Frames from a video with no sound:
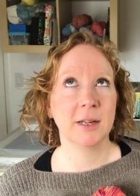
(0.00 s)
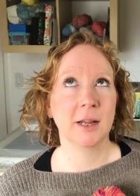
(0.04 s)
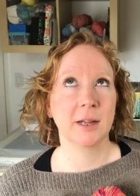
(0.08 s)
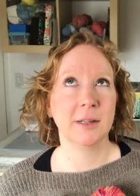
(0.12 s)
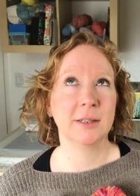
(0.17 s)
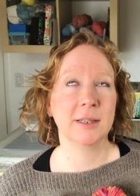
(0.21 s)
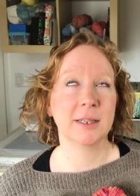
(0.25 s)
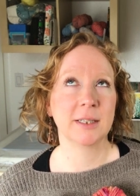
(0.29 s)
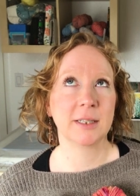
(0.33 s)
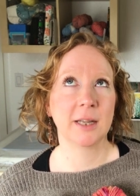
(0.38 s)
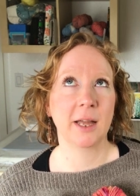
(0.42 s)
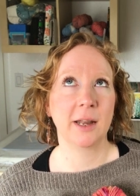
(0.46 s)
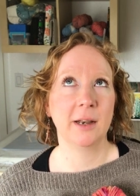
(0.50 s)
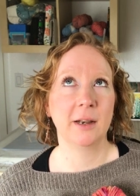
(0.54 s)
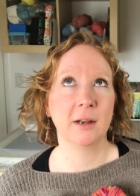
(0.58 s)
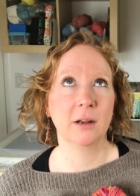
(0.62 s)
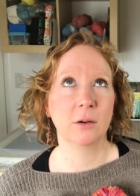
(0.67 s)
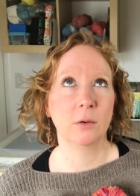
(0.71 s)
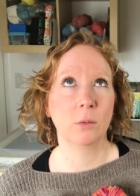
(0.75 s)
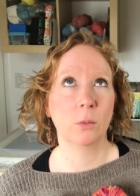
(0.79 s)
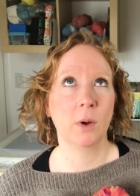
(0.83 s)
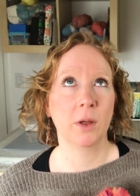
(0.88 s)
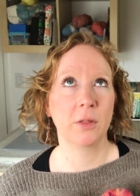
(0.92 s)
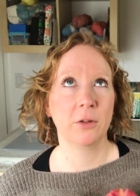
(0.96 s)
undecided
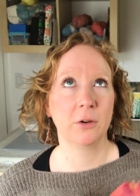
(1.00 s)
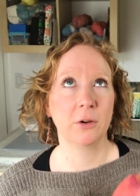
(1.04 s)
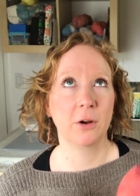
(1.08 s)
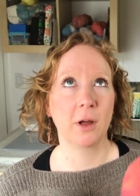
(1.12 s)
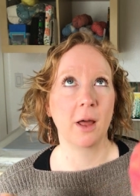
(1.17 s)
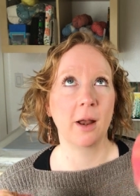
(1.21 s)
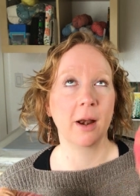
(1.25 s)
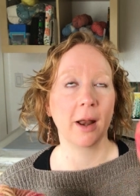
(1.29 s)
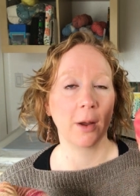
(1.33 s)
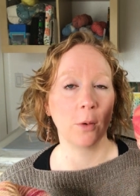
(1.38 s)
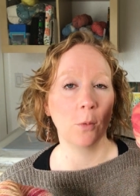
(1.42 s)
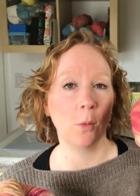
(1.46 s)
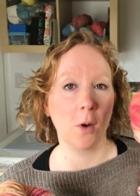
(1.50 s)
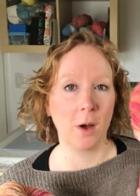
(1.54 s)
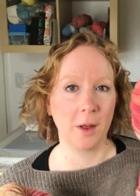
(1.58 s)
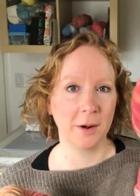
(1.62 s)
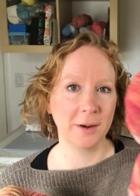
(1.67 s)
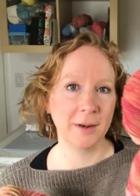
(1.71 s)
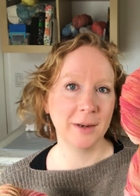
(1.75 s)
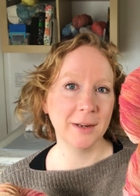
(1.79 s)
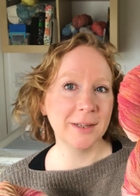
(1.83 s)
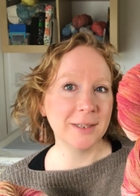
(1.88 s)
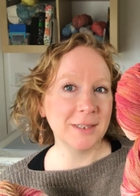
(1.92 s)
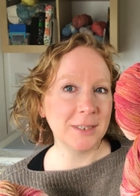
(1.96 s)
on whether or not I
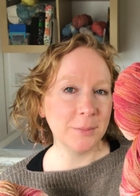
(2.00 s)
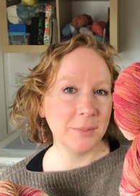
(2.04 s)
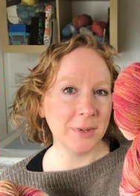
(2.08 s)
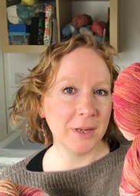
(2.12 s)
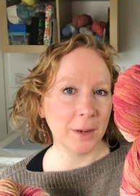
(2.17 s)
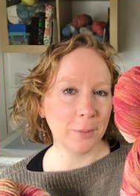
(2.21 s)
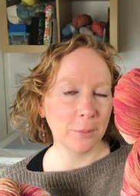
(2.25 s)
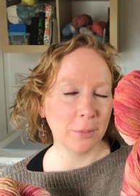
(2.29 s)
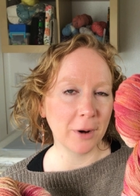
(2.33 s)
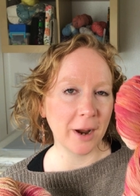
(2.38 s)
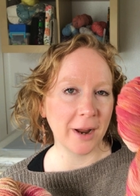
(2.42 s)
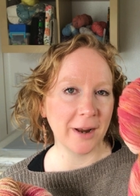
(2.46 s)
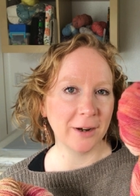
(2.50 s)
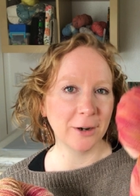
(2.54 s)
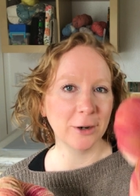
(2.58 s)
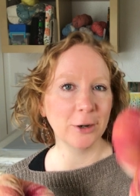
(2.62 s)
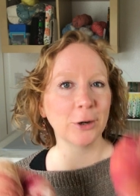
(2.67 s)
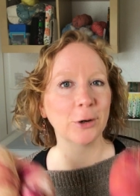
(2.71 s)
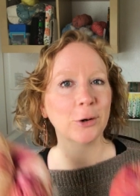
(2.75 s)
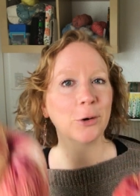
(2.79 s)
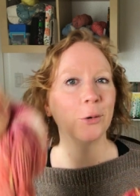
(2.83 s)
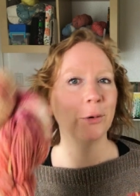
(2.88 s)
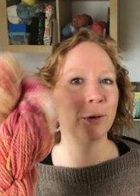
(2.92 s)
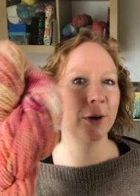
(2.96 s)
wanted it to be a
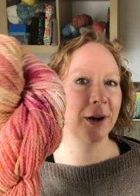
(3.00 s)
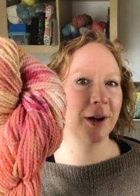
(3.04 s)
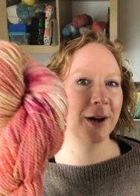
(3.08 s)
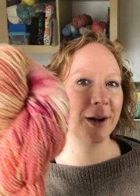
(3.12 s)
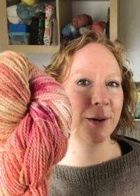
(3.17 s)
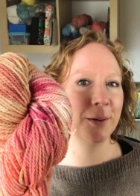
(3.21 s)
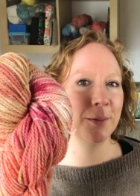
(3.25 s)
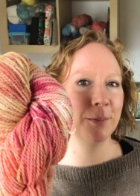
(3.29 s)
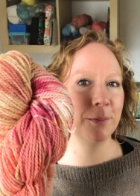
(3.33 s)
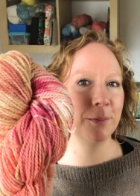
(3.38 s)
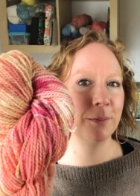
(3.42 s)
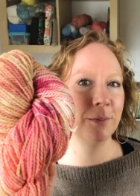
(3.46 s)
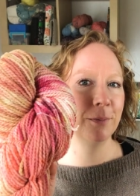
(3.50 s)
brighter or a